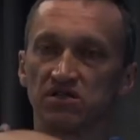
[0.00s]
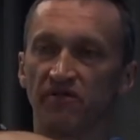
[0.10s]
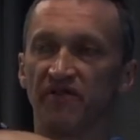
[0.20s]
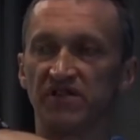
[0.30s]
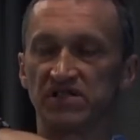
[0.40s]

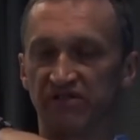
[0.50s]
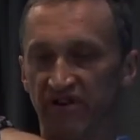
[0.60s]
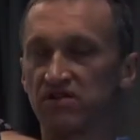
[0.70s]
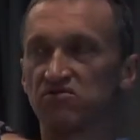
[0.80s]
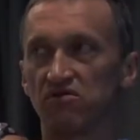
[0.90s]
the
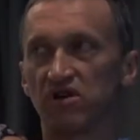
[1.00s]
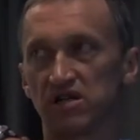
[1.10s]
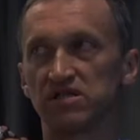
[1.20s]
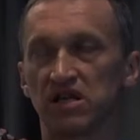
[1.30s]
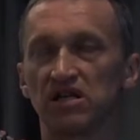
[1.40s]
strength of
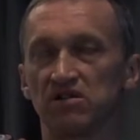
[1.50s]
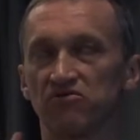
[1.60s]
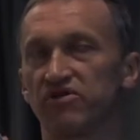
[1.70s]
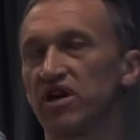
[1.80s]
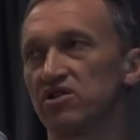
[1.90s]
external
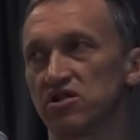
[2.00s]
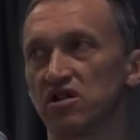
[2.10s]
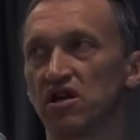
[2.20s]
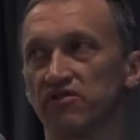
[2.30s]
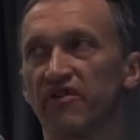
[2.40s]
rotation
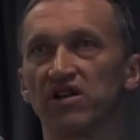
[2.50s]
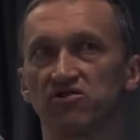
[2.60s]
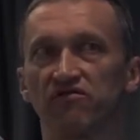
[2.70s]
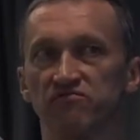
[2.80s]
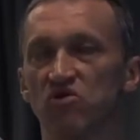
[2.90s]
and rate
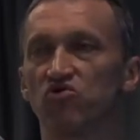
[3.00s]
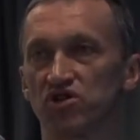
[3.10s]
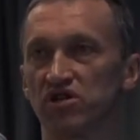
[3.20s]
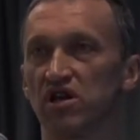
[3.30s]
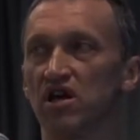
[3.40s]
of
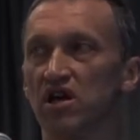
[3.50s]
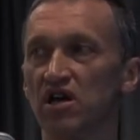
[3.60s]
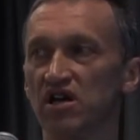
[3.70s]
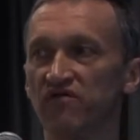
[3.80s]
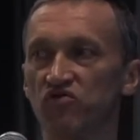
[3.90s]
motion
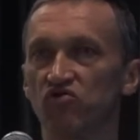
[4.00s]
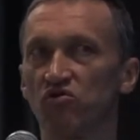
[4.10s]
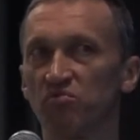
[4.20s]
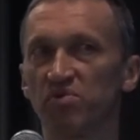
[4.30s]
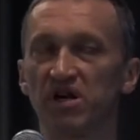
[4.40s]
if you
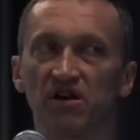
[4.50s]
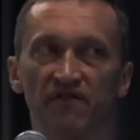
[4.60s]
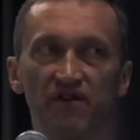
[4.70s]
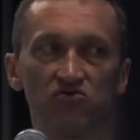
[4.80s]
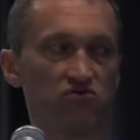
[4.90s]
compare
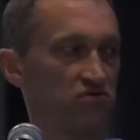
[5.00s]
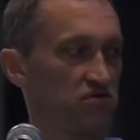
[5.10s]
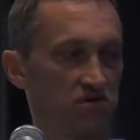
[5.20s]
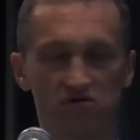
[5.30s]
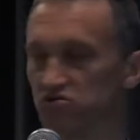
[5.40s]
though
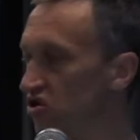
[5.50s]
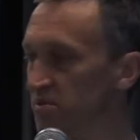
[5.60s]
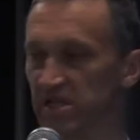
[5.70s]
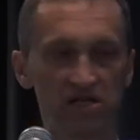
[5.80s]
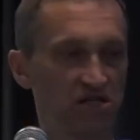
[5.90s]

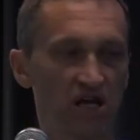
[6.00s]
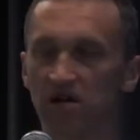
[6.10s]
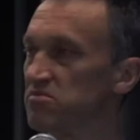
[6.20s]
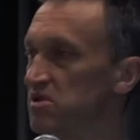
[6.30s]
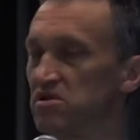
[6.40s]
dominant
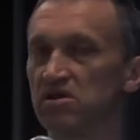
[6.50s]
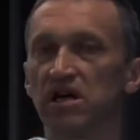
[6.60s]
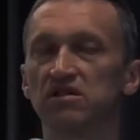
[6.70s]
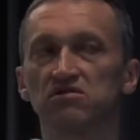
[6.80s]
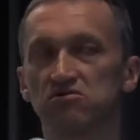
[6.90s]
hand
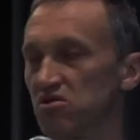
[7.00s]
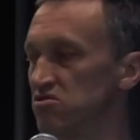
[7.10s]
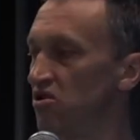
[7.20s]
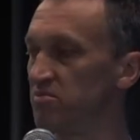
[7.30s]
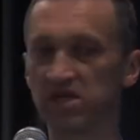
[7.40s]
and not
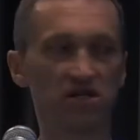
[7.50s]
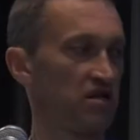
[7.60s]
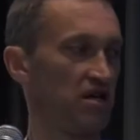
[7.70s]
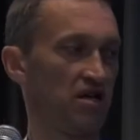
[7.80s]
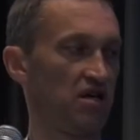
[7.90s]
dominant,
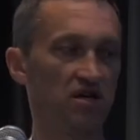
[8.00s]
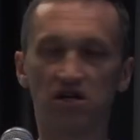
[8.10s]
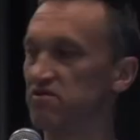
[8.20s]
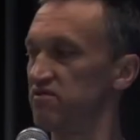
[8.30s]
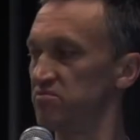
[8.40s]

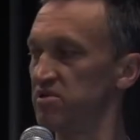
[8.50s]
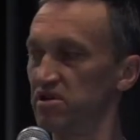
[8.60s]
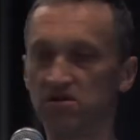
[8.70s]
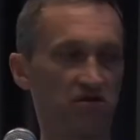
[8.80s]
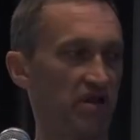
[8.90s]
it will be
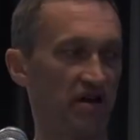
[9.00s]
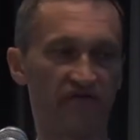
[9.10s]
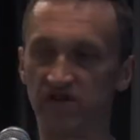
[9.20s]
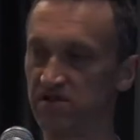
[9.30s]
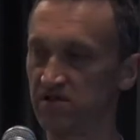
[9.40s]
like
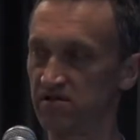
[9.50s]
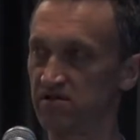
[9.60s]
this.